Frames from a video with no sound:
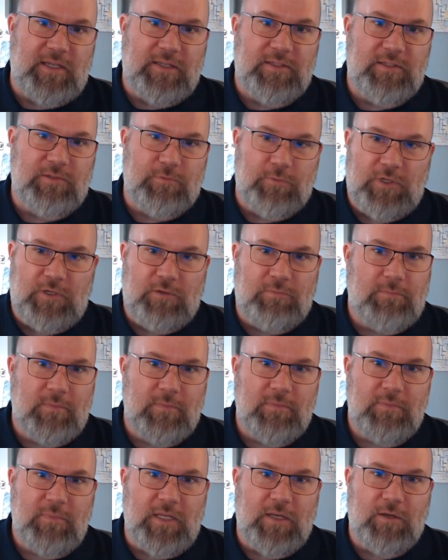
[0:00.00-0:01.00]
sense when you
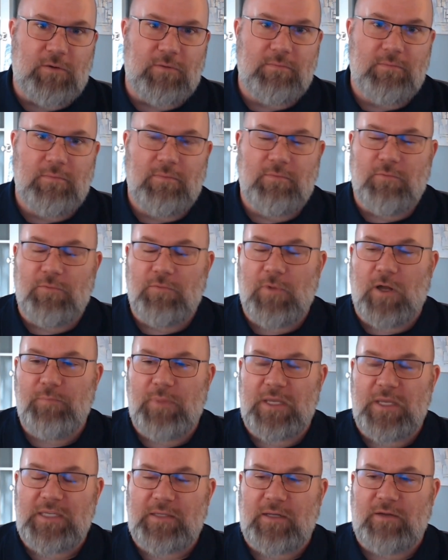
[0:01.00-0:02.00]

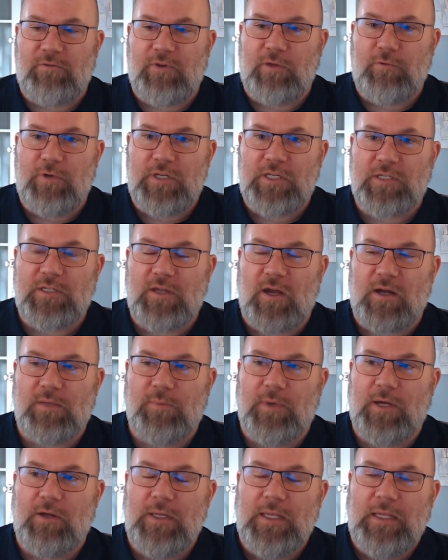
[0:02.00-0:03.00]
based on everything we just
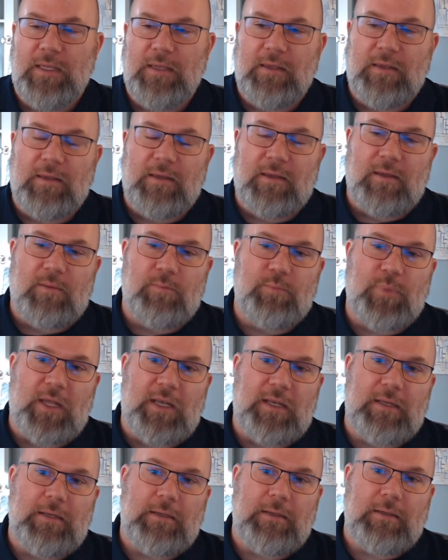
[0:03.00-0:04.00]
talked about.
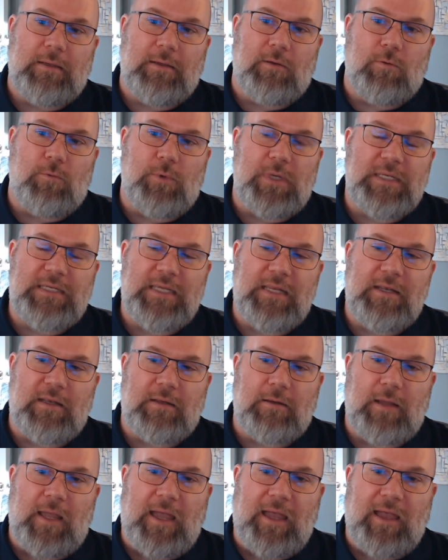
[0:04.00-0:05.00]
But we
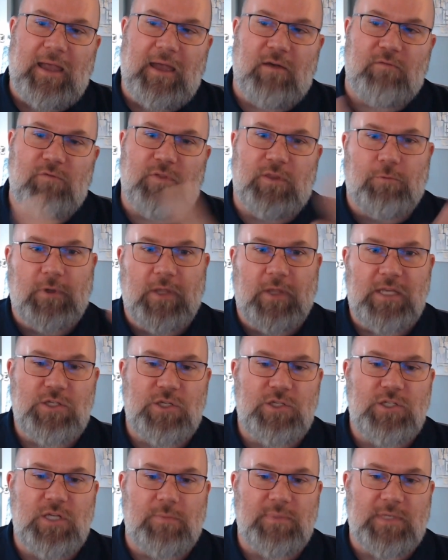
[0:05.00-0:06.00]
didn't have the
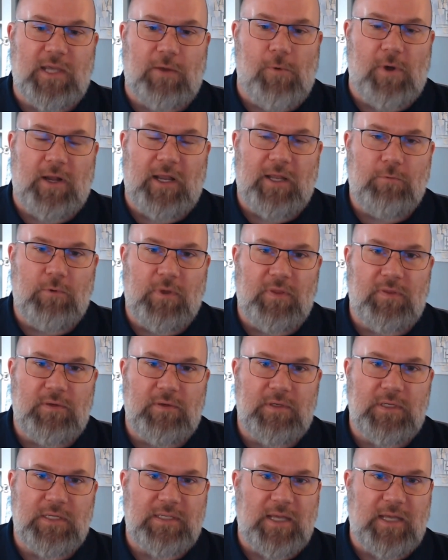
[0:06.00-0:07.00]
relationships I wanted
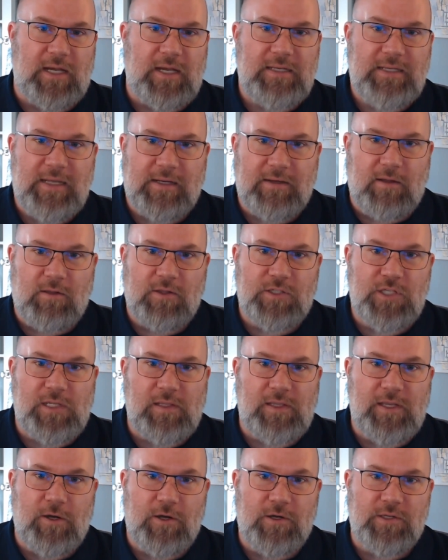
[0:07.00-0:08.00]
with design technology
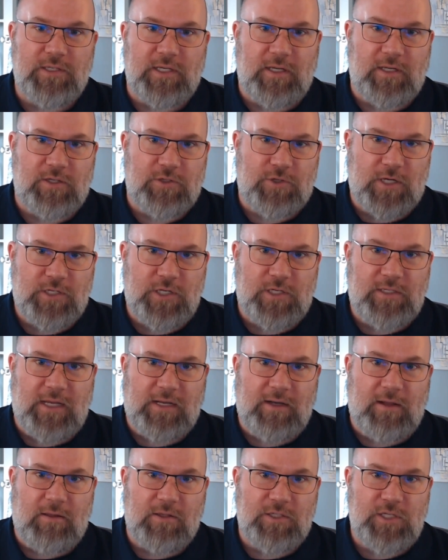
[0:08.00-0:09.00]
leaders and construction
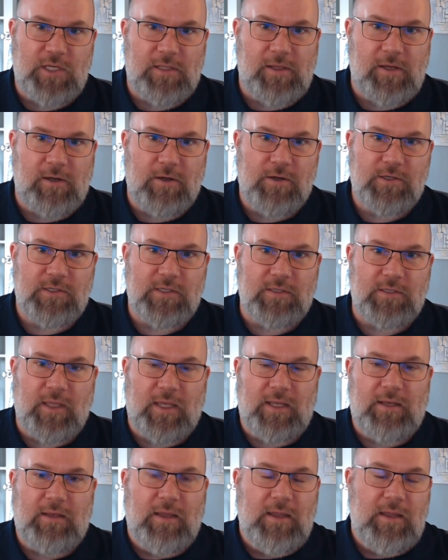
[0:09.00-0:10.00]
technology leaders
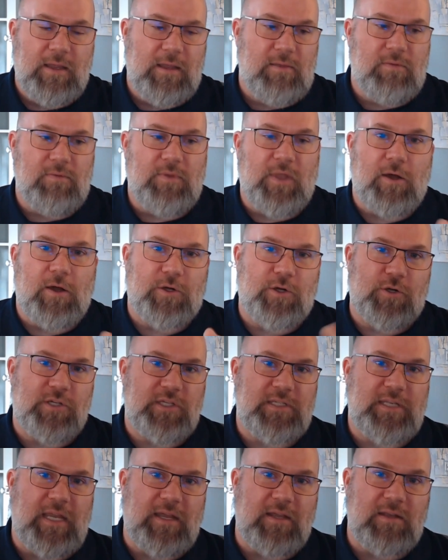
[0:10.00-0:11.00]
that
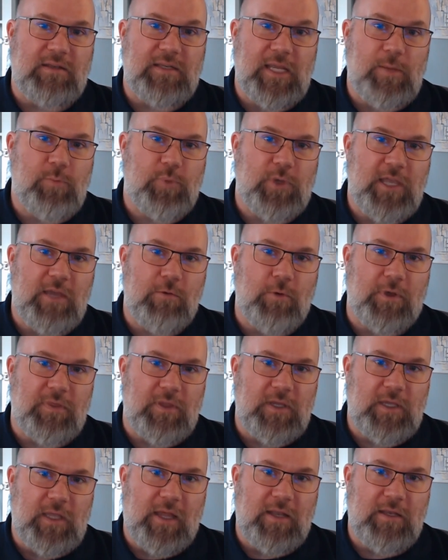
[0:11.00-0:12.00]
understand deeply
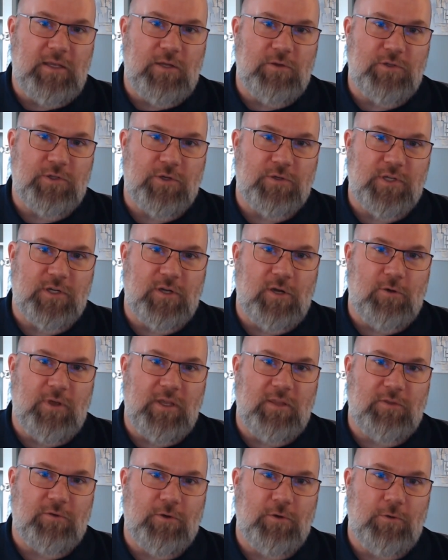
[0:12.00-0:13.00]
what the end users are
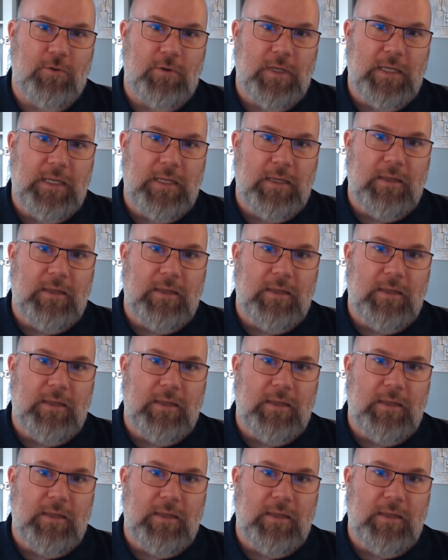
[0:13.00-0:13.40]
going through.